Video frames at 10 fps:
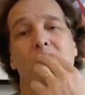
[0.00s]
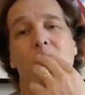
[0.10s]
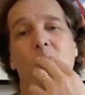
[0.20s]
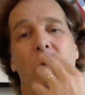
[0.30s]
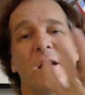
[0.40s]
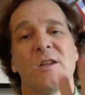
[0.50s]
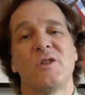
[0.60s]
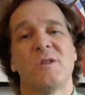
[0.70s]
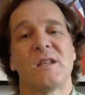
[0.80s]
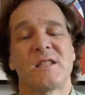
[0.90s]
What we're going to
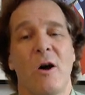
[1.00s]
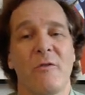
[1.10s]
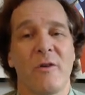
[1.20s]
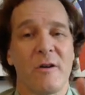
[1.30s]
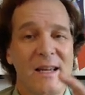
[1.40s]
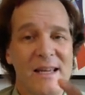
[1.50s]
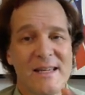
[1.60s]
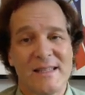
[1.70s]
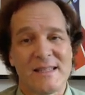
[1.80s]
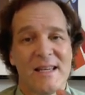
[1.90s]
do in the solver
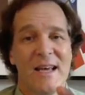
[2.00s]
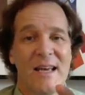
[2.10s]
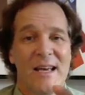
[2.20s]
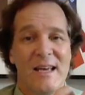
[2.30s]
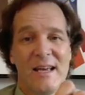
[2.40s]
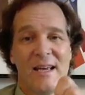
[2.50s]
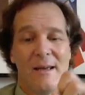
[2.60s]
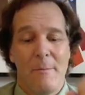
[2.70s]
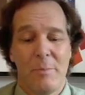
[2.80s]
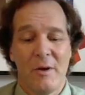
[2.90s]
is
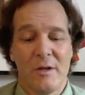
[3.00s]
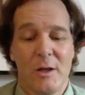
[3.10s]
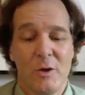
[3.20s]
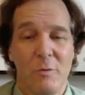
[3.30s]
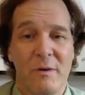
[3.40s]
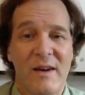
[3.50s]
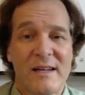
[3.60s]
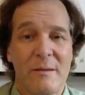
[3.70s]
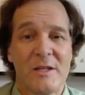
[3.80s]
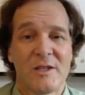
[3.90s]
build a loop. In fact,
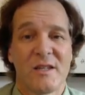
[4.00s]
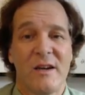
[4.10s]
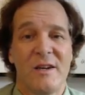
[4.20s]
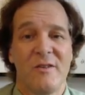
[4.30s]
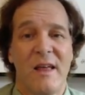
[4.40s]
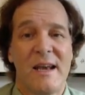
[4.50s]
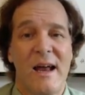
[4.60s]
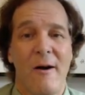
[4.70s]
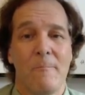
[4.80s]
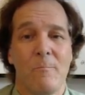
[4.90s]
let me just go ahead and do that
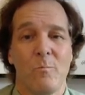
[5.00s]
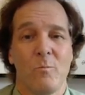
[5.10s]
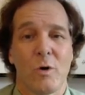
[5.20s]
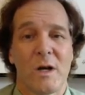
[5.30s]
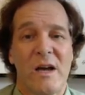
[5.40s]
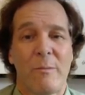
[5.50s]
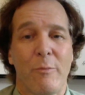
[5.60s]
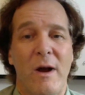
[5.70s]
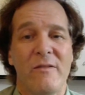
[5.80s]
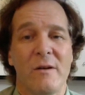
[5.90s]
now. We're going to have a
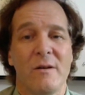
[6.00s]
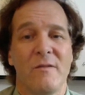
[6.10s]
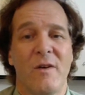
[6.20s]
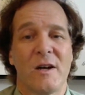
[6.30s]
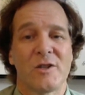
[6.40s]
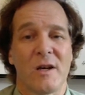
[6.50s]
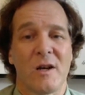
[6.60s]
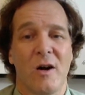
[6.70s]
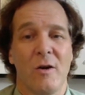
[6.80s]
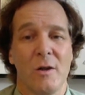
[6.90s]
private function
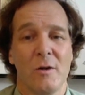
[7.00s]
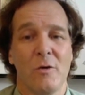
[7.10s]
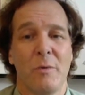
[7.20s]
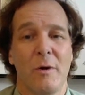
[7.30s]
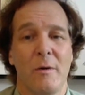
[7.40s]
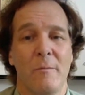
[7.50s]
called loop.